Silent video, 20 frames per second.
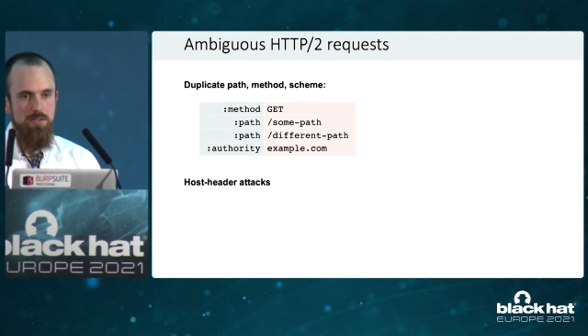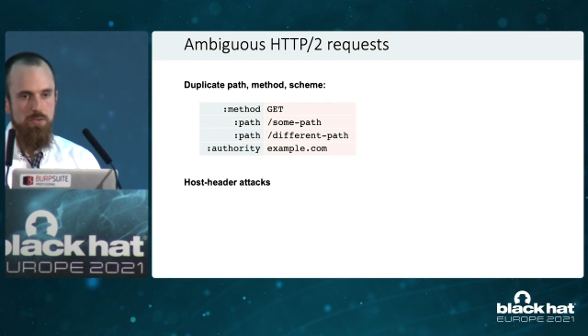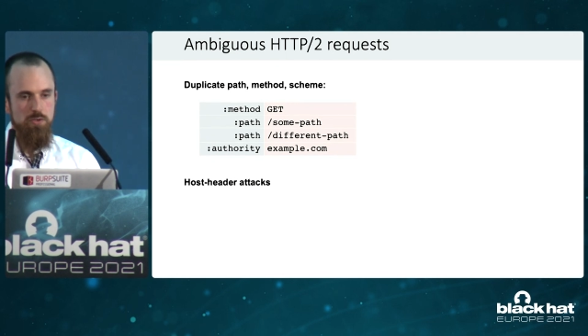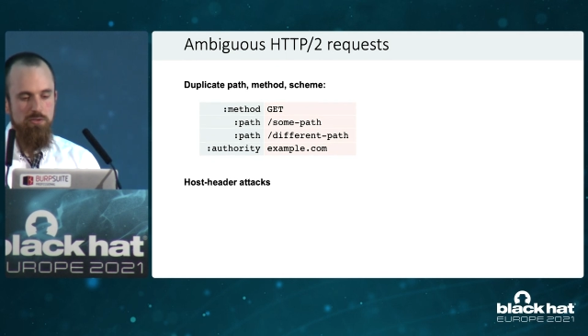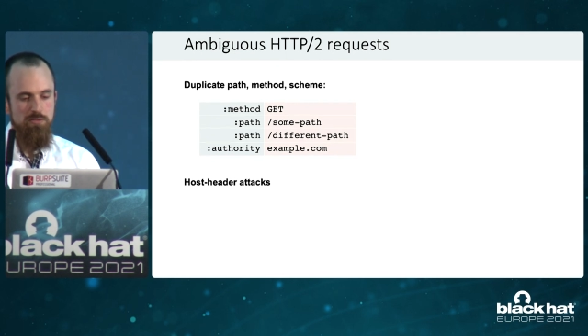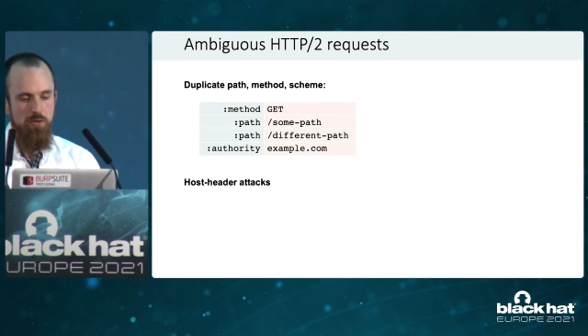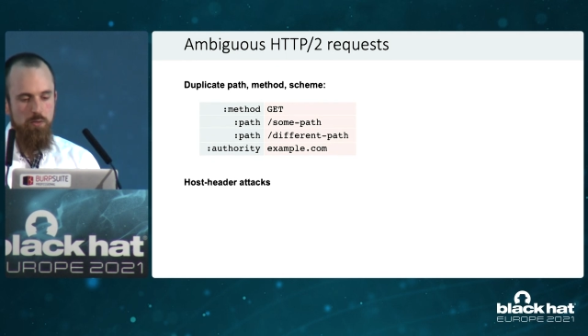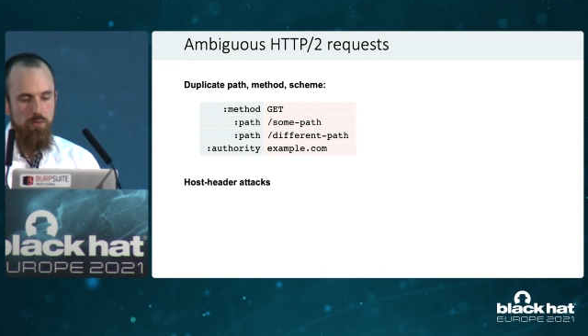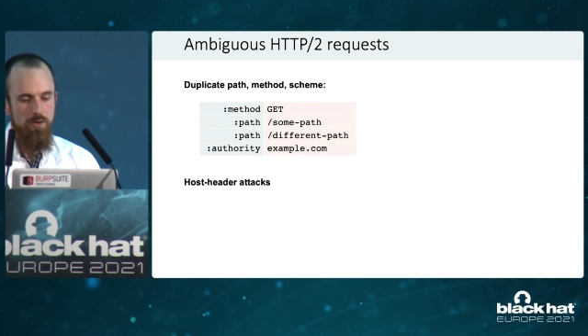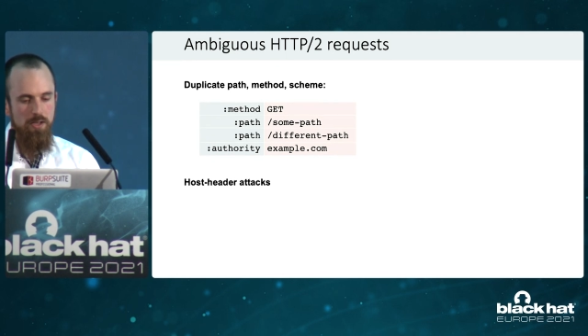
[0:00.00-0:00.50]

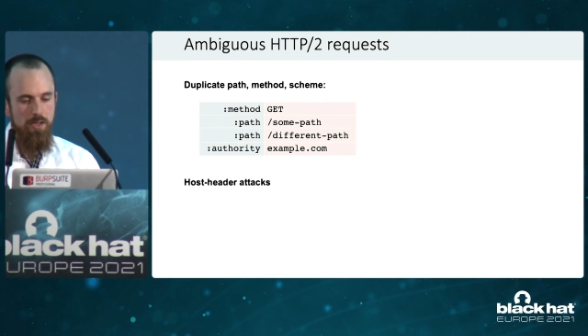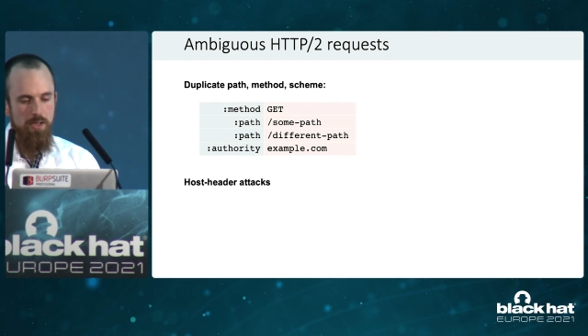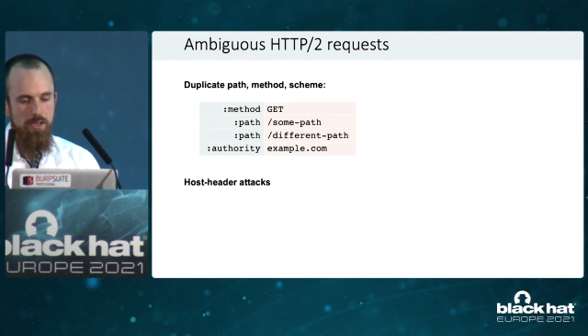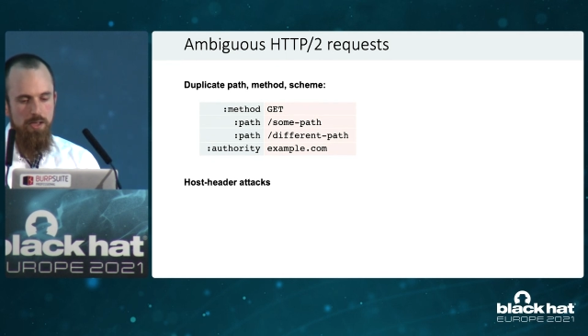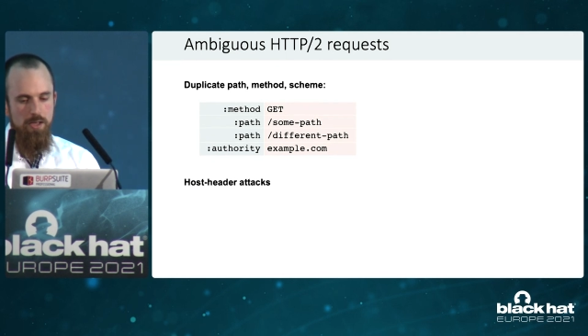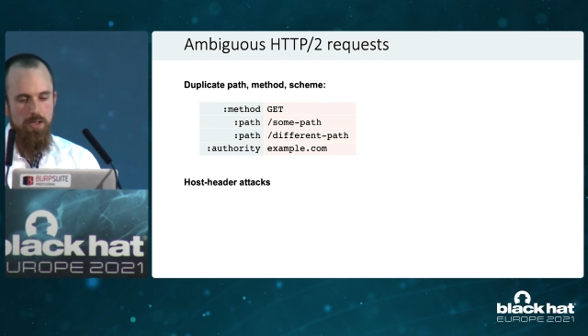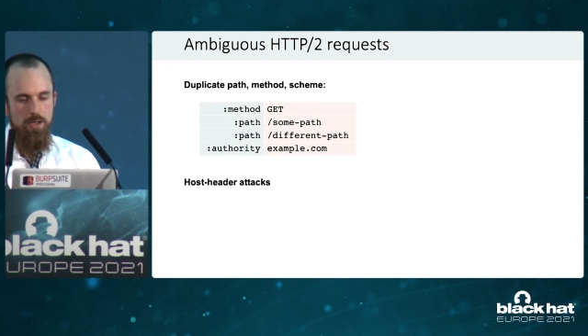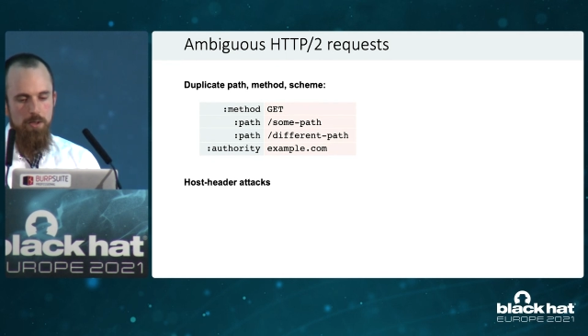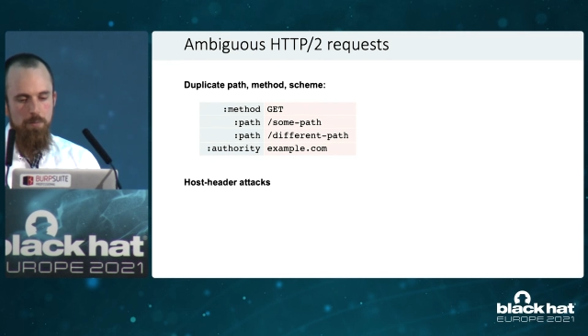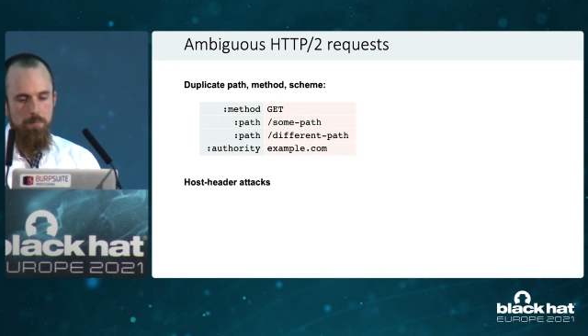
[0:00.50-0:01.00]
control
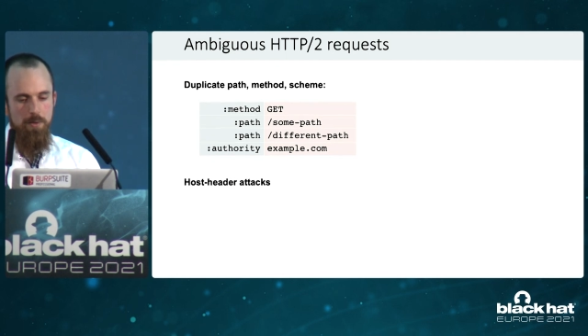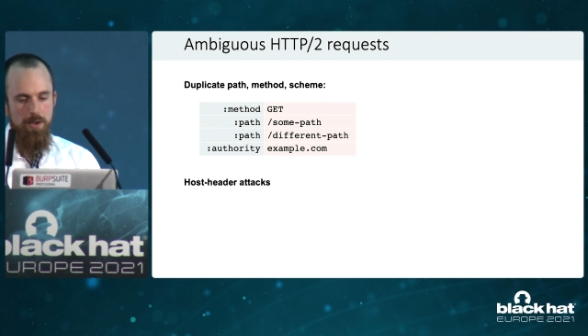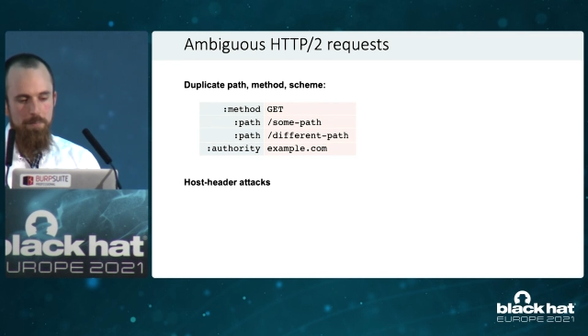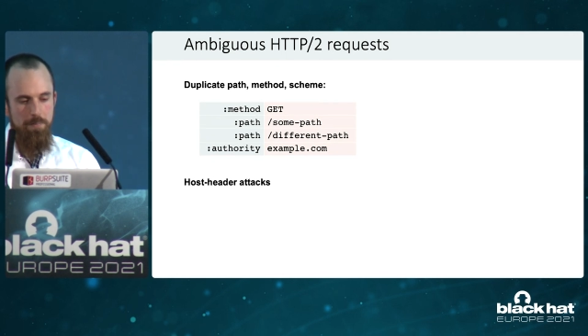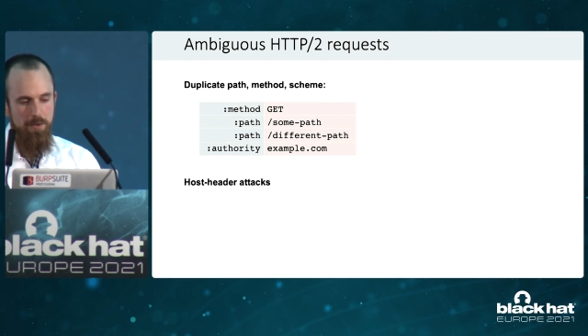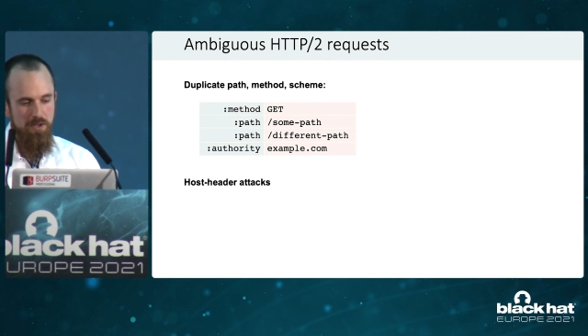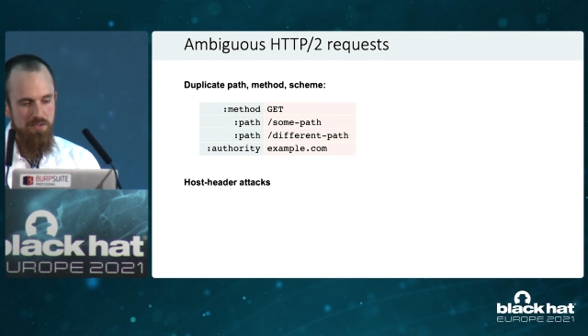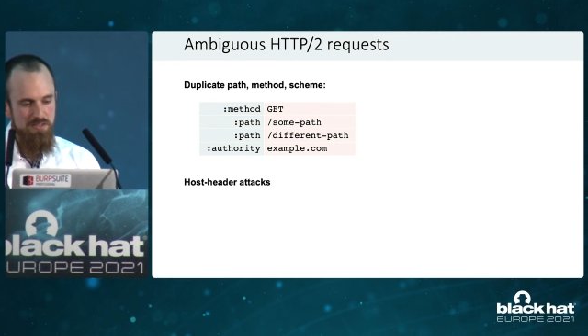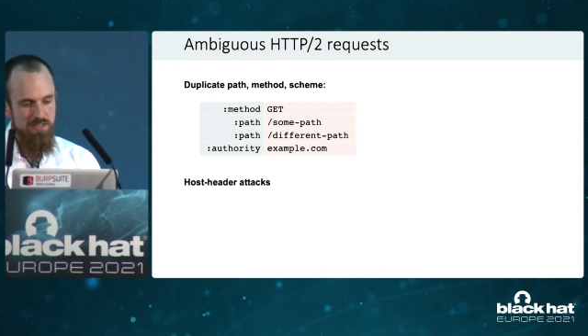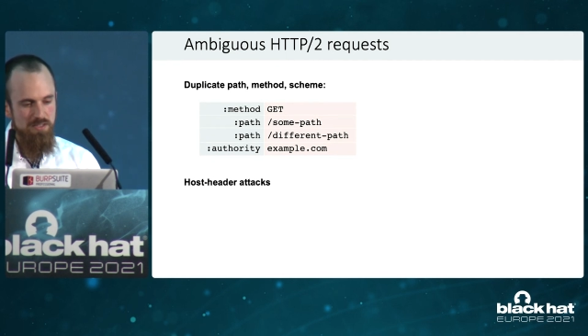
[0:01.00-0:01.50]

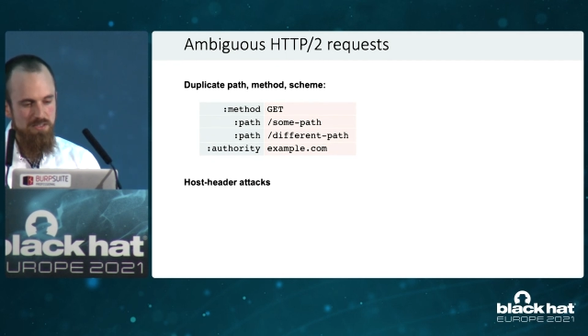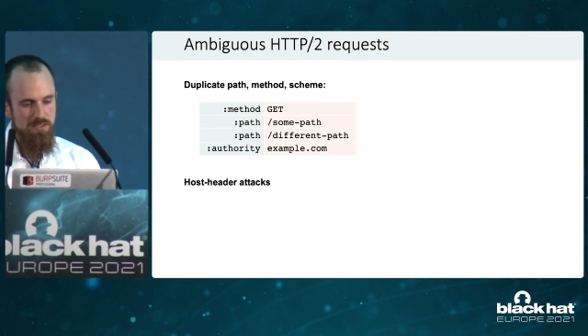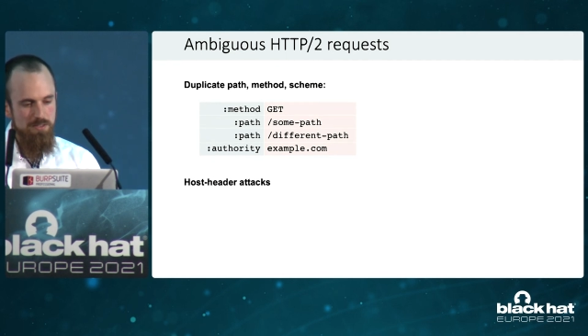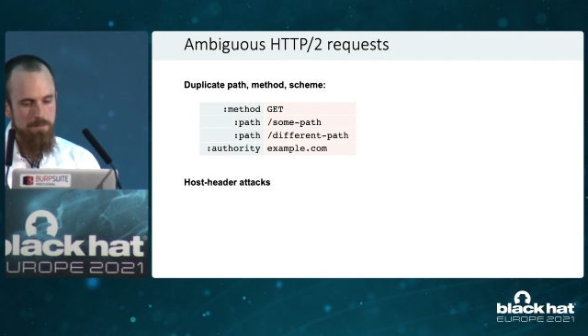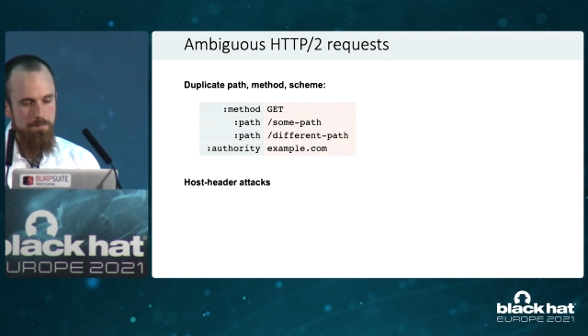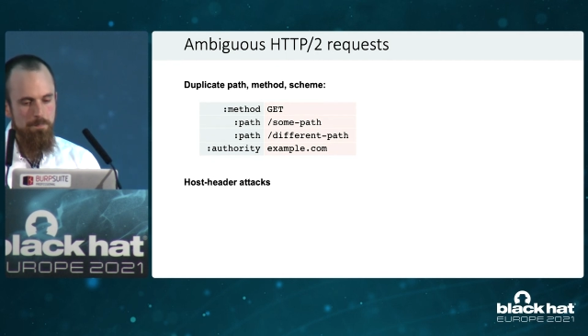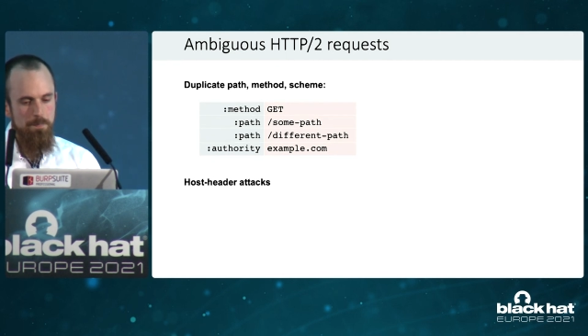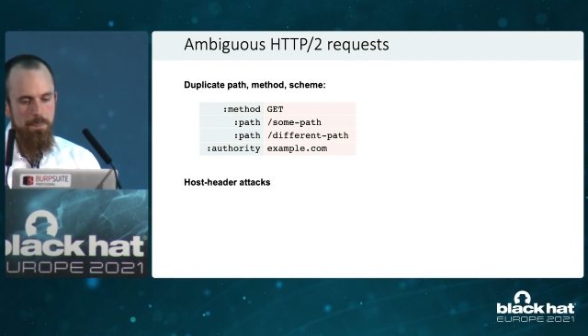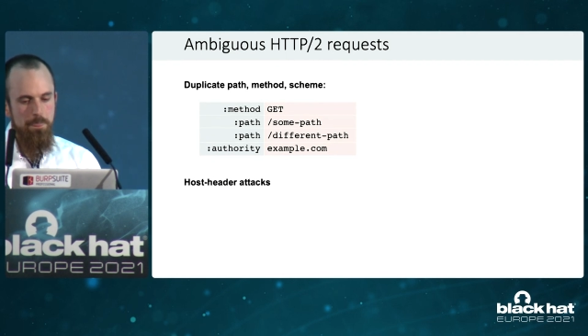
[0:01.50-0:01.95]
bypasses.